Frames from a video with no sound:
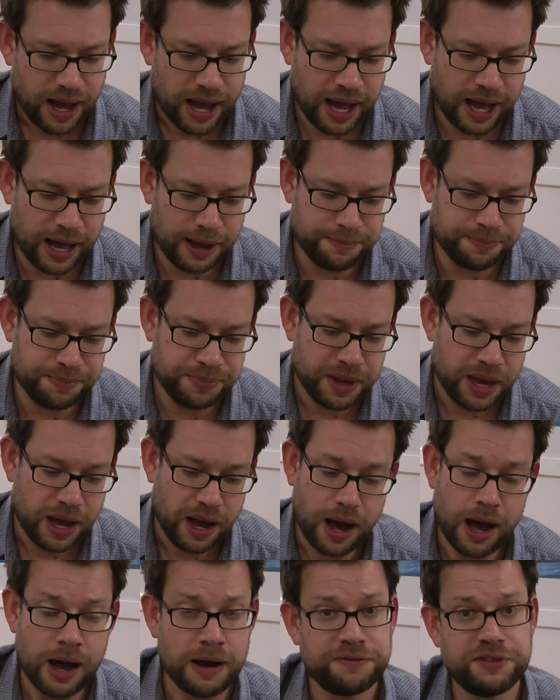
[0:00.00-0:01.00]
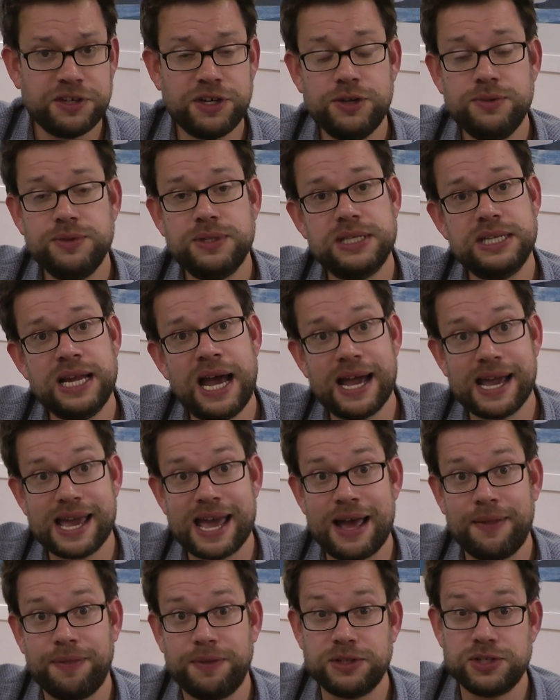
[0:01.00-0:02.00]
Afternoon snack,
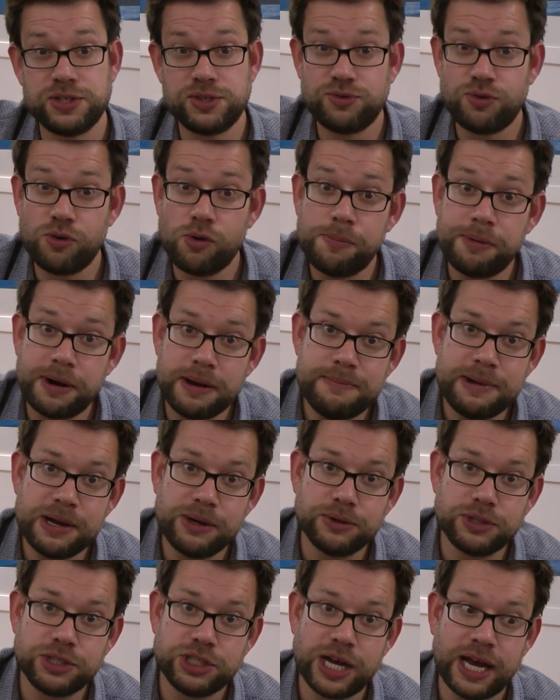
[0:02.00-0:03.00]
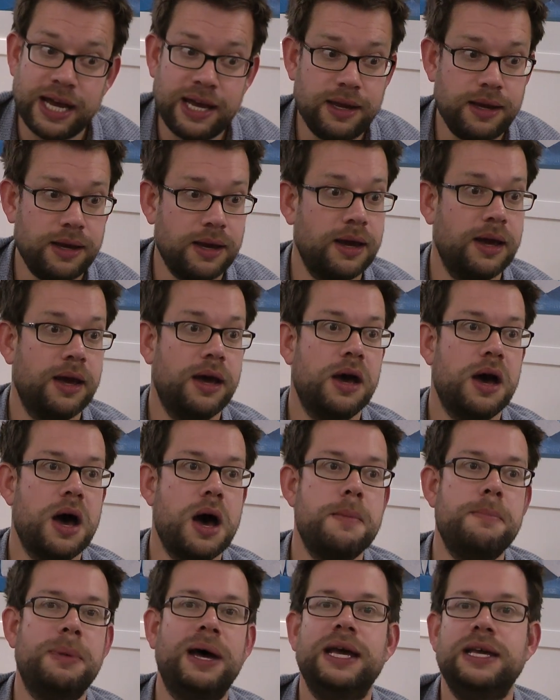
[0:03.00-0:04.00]
had the strawberry milkshake.
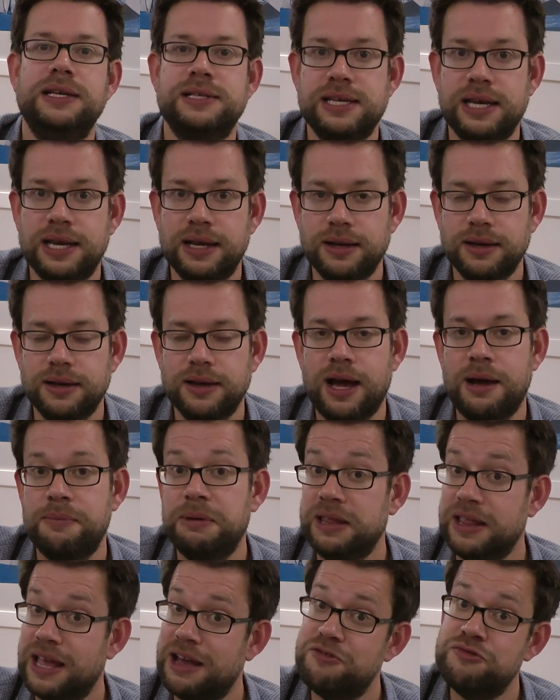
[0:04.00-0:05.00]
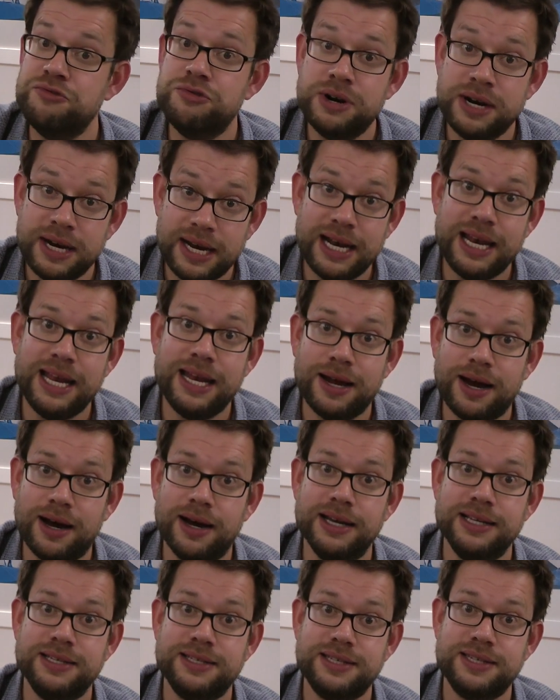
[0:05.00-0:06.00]
Amazing. I mean, they're really
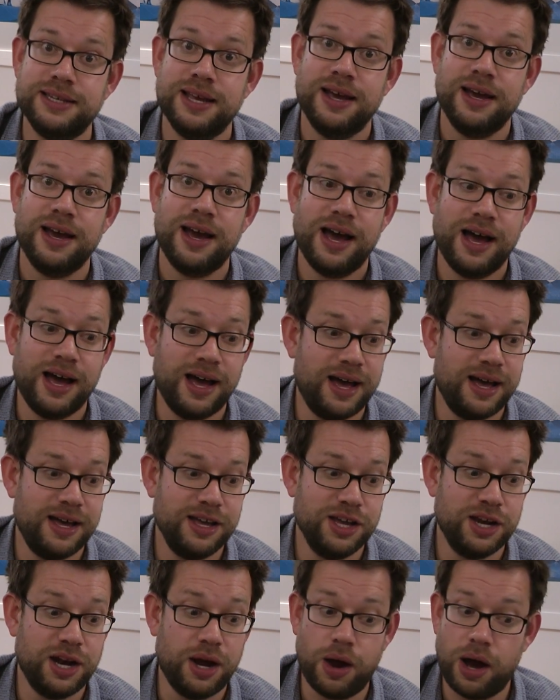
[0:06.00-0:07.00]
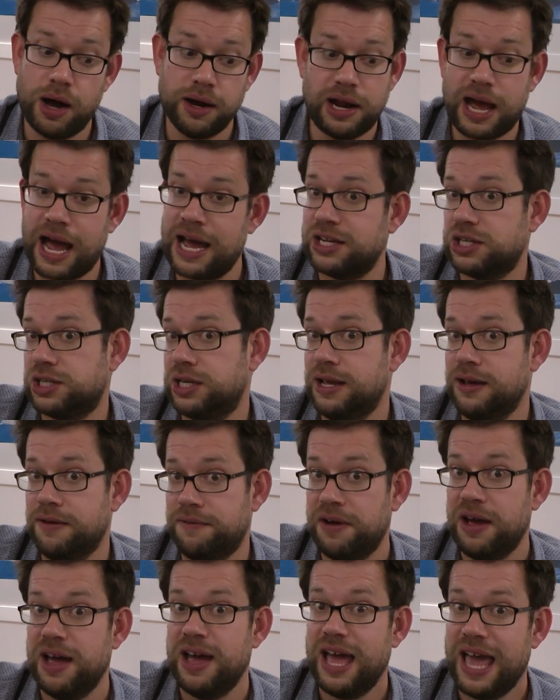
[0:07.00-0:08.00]
nice. You know, I don't actually
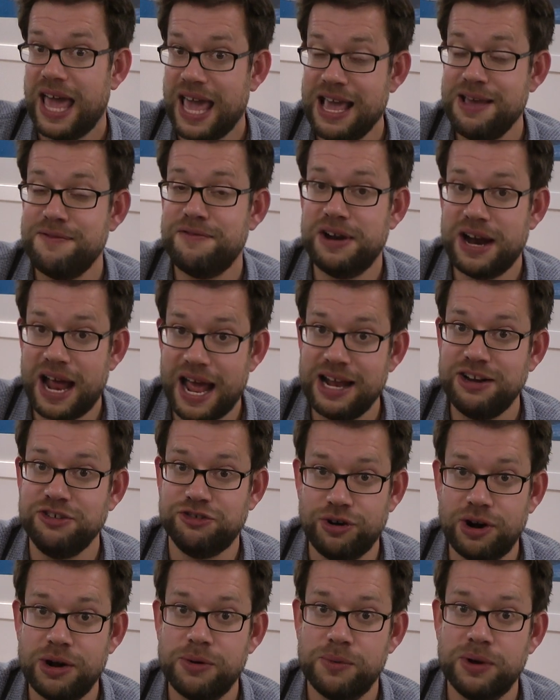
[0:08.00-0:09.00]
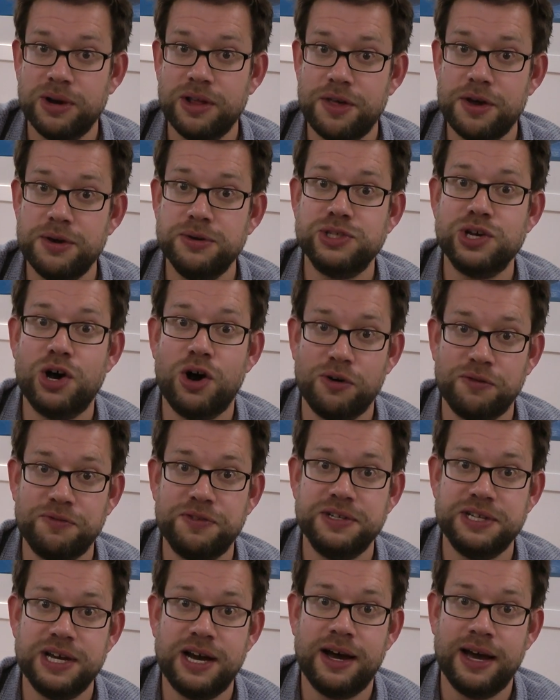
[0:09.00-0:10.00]
have even drunk one of those off
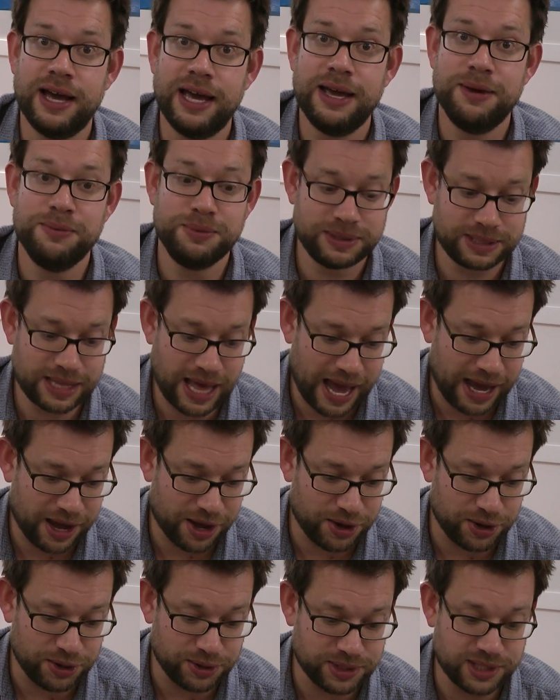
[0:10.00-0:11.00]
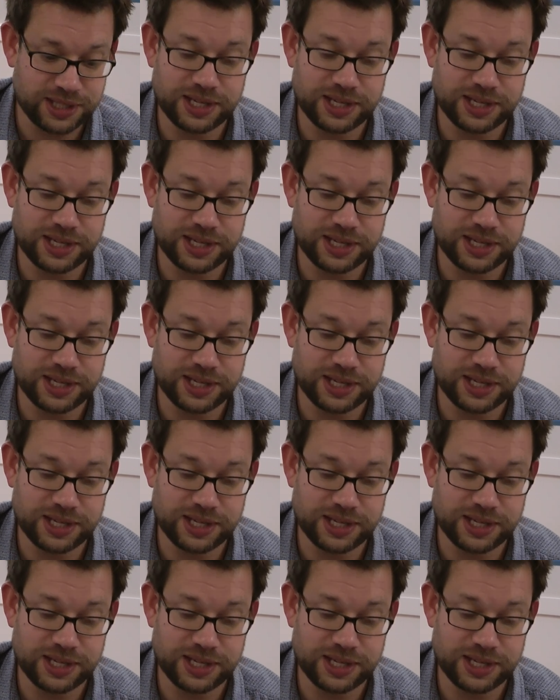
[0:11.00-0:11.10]
the diet. It was that good.